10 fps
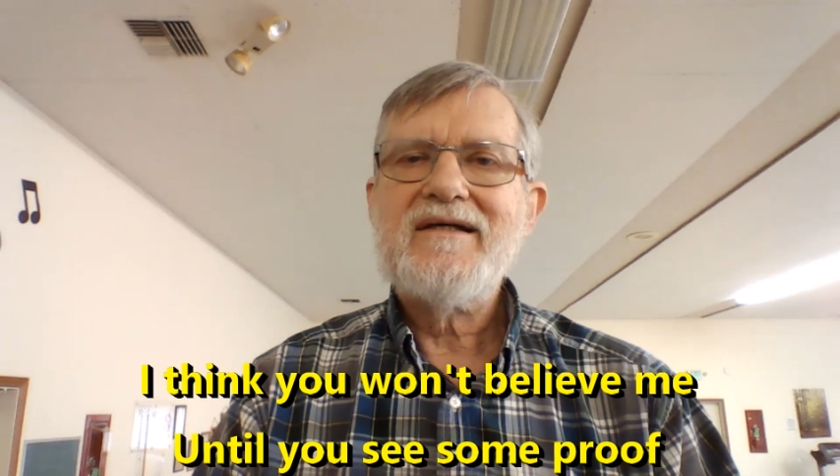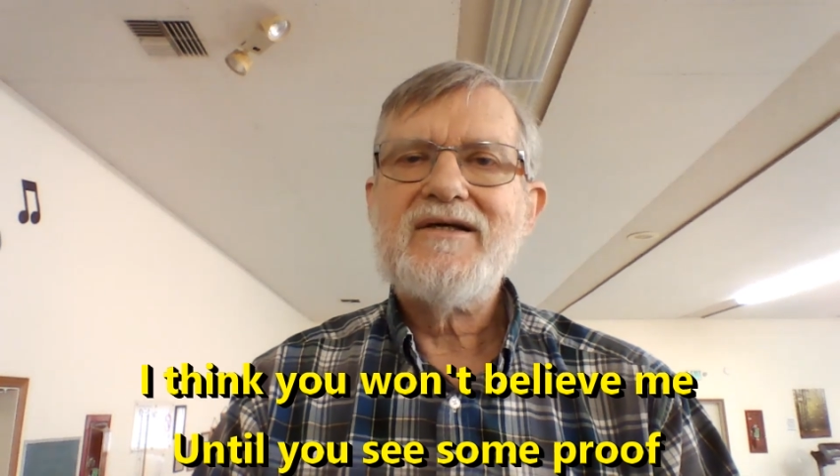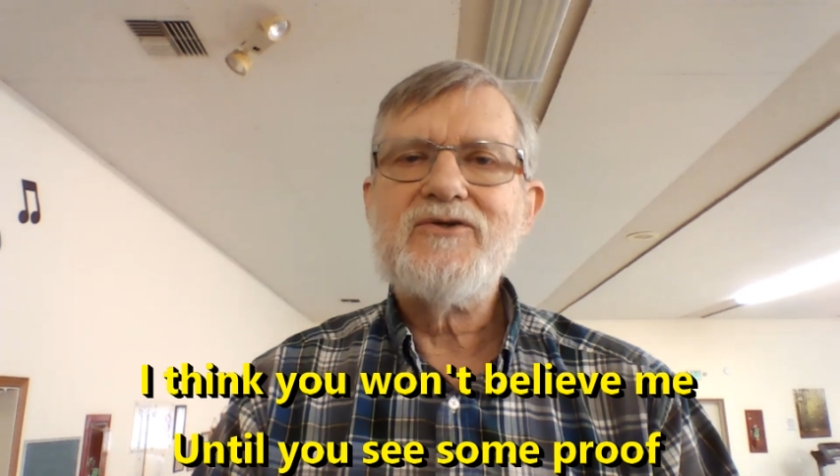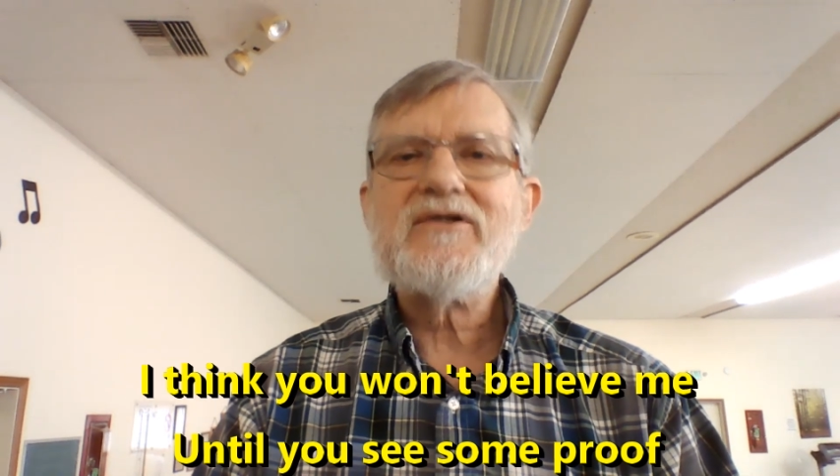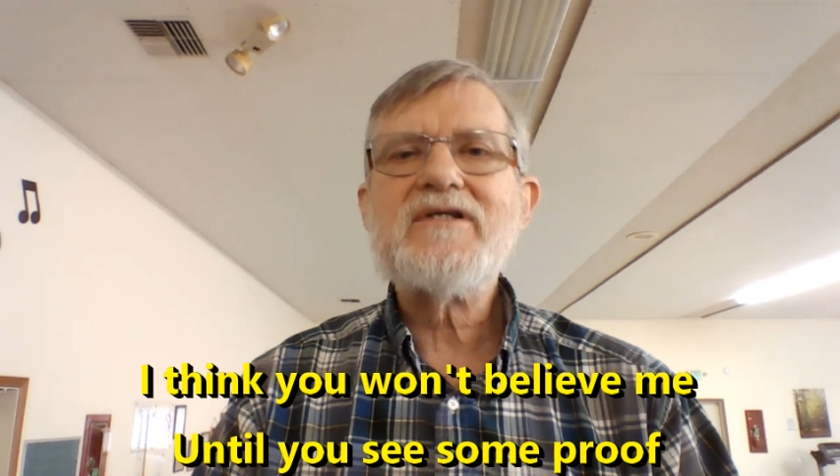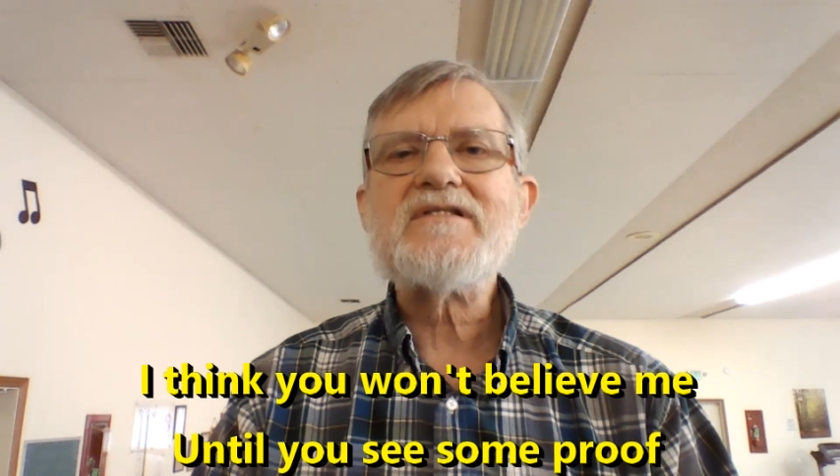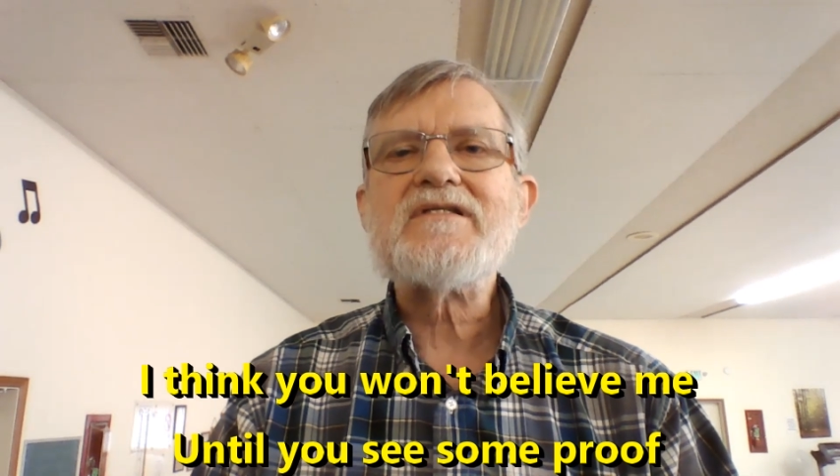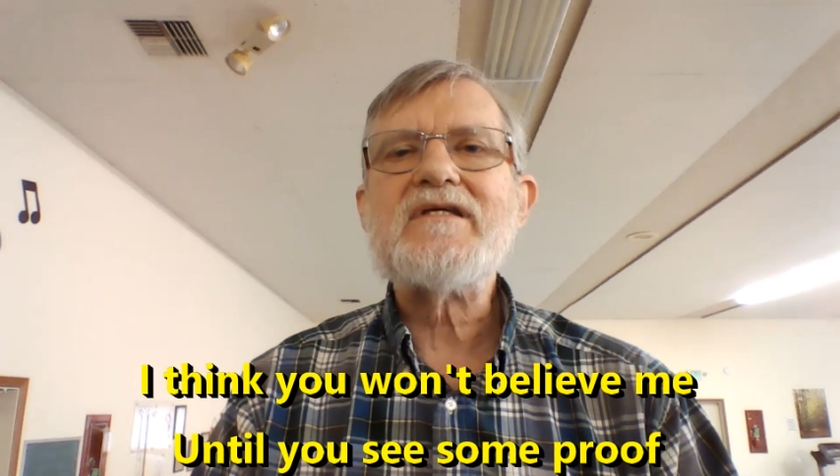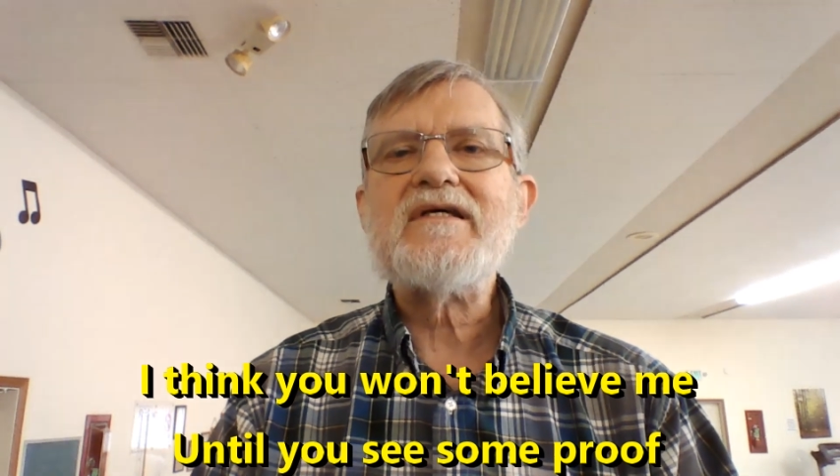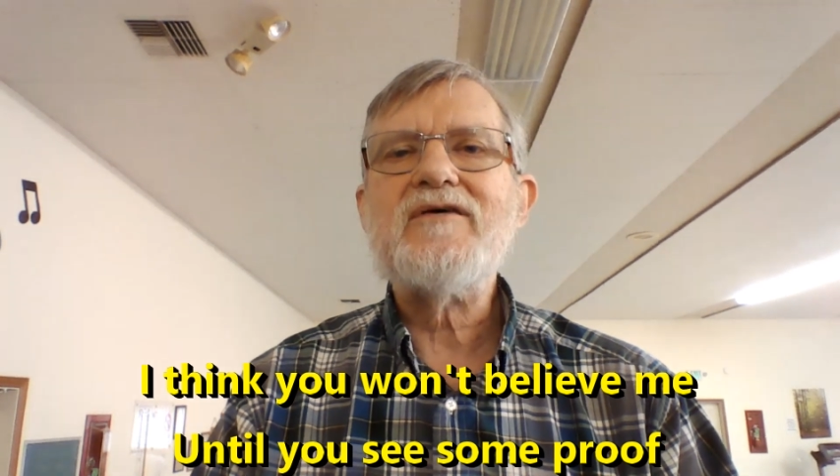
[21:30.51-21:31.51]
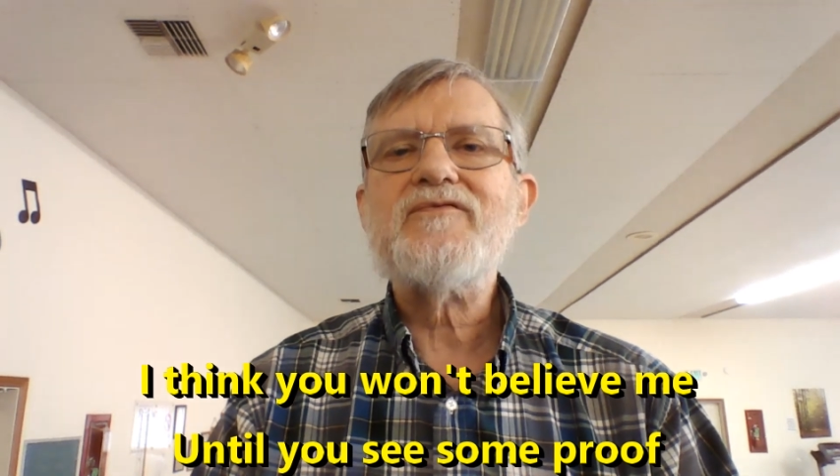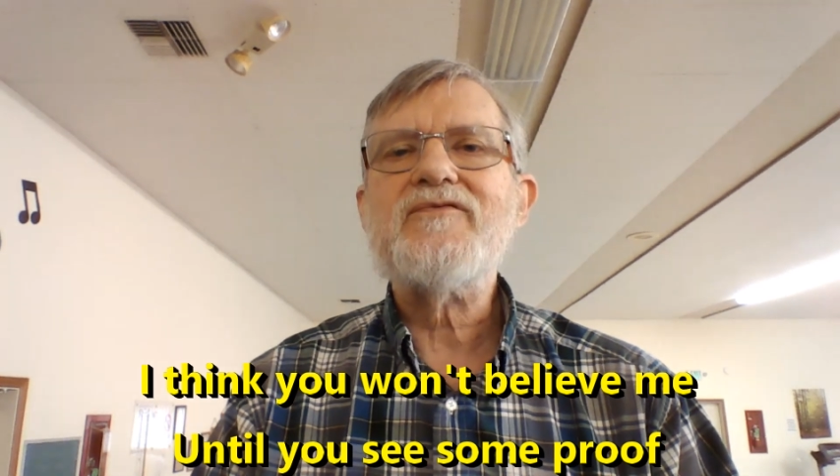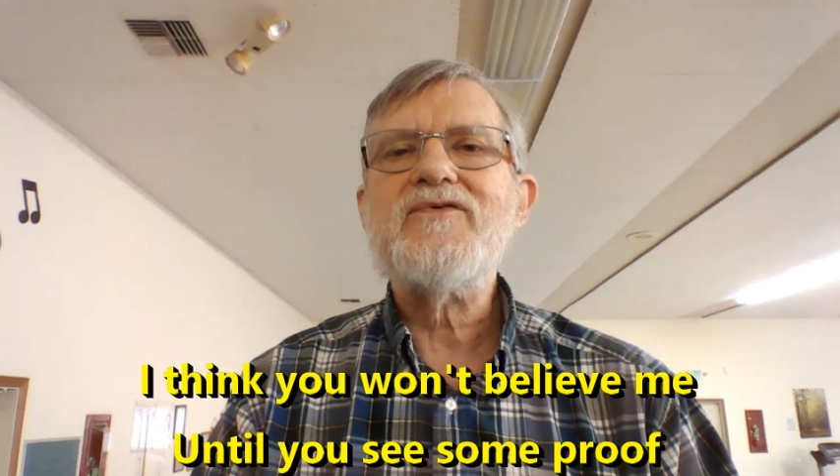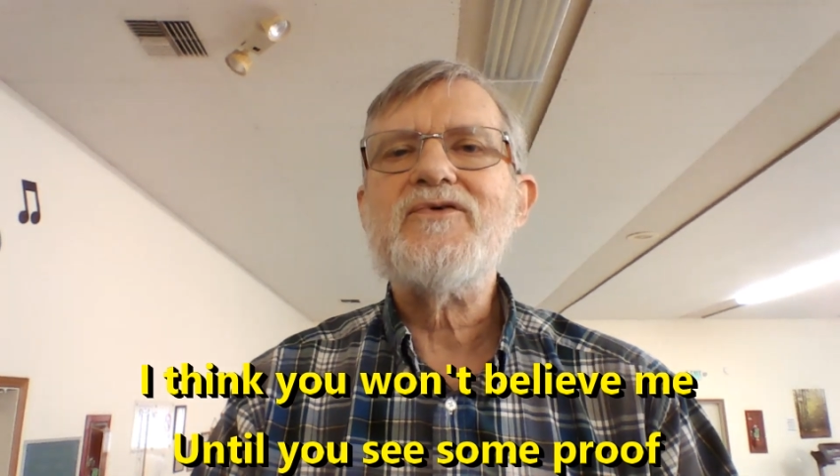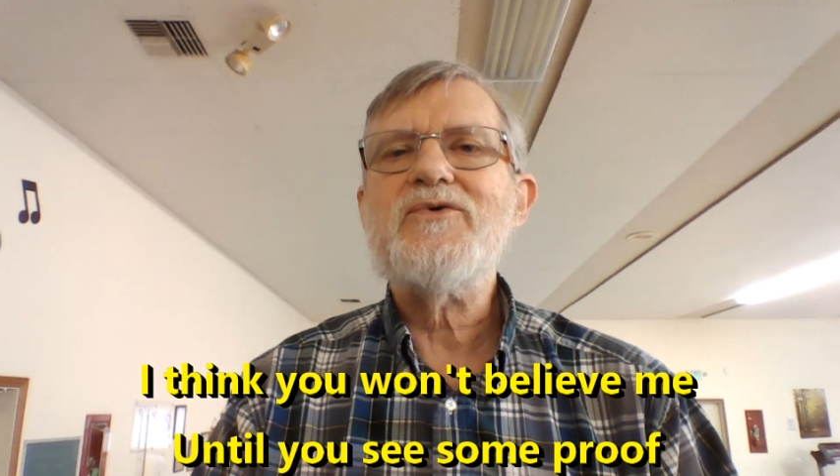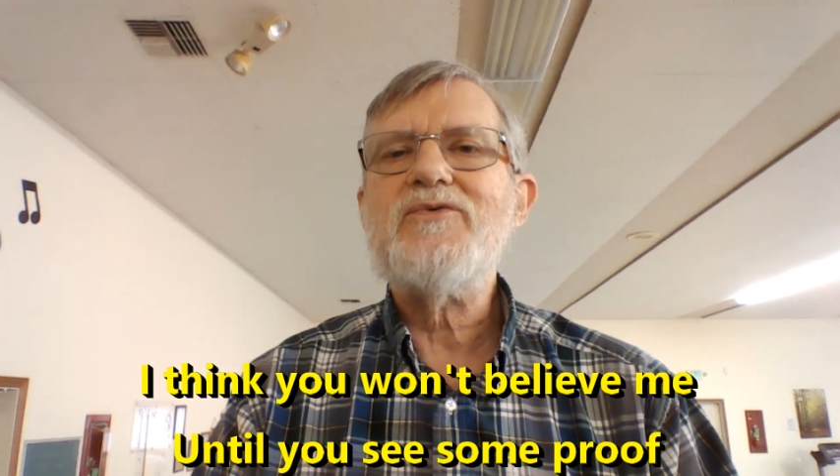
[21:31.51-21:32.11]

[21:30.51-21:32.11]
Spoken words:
and you can see if you